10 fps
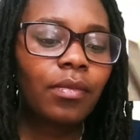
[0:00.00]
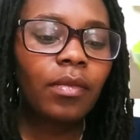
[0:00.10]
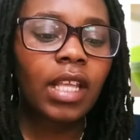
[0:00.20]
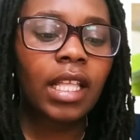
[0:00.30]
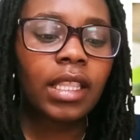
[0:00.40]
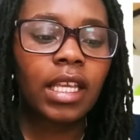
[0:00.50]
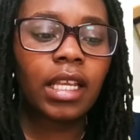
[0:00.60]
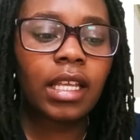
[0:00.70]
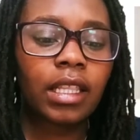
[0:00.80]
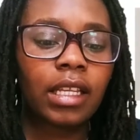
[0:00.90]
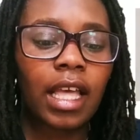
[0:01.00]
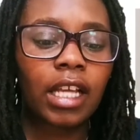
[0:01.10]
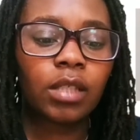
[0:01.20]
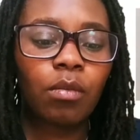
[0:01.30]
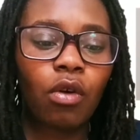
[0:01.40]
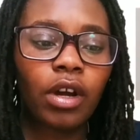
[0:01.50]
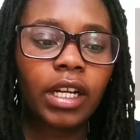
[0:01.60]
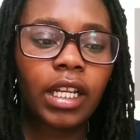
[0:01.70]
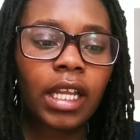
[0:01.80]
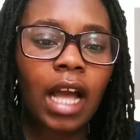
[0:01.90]
And then the next
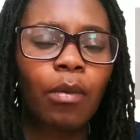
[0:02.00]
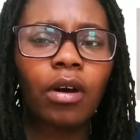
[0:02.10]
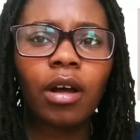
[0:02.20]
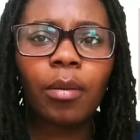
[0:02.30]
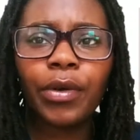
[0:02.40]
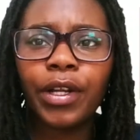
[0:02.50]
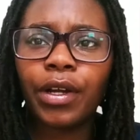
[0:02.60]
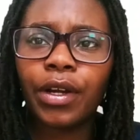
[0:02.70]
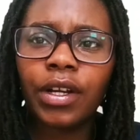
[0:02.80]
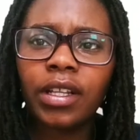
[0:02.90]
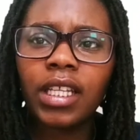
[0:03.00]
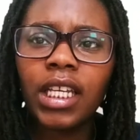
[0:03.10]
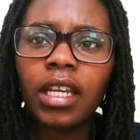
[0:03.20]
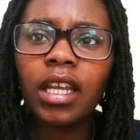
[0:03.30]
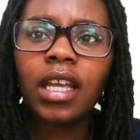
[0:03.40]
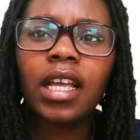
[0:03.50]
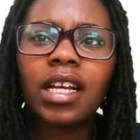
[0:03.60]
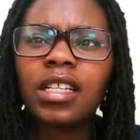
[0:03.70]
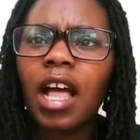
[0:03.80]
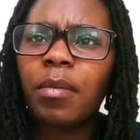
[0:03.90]
morning, I woke up pretty early
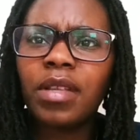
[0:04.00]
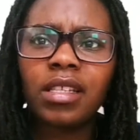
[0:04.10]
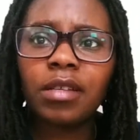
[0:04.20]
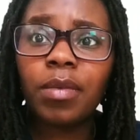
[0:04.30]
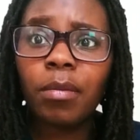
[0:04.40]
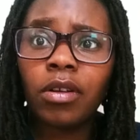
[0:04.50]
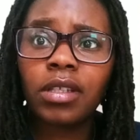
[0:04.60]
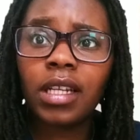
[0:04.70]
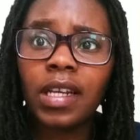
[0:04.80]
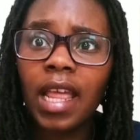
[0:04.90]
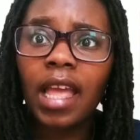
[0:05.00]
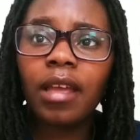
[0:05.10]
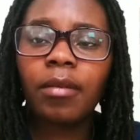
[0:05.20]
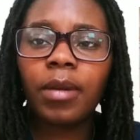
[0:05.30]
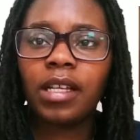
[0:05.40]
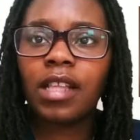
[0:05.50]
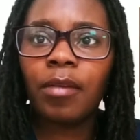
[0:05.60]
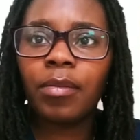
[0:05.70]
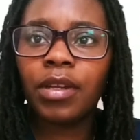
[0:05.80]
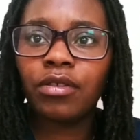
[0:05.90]
because I had been sleeping most of the day because I've
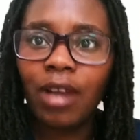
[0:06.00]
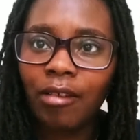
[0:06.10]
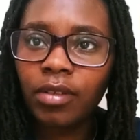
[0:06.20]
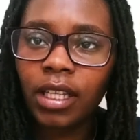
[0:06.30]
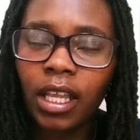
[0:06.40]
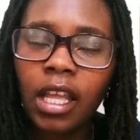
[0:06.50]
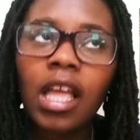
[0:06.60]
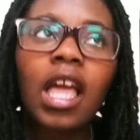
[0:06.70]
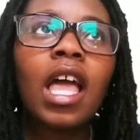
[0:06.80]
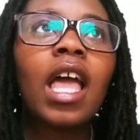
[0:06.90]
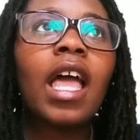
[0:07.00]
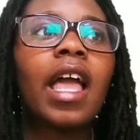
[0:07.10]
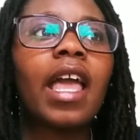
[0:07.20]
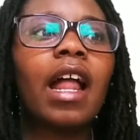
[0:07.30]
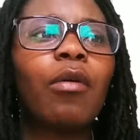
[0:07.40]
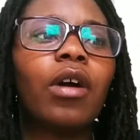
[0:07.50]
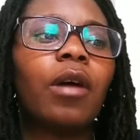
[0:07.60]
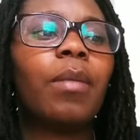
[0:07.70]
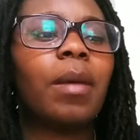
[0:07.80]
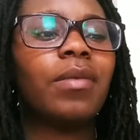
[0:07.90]
been traveling. And I woke up
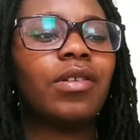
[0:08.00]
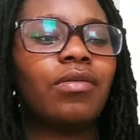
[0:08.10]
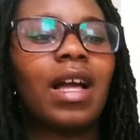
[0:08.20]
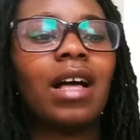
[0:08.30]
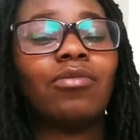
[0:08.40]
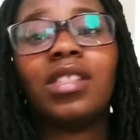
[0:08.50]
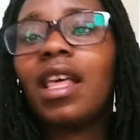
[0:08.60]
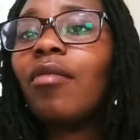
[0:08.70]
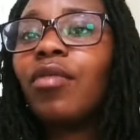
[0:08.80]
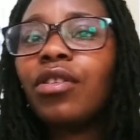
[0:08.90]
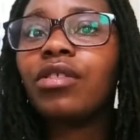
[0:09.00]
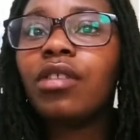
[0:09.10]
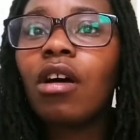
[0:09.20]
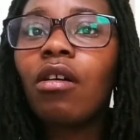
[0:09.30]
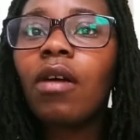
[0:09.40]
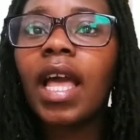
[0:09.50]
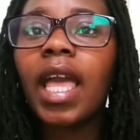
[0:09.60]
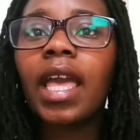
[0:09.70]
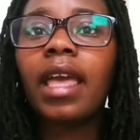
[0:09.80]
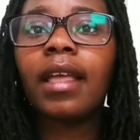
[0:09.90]
maybe around 7 or so,
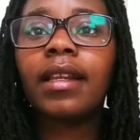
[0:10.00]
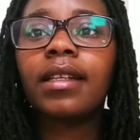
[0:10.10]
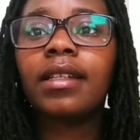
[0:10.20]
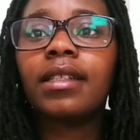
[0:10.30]
and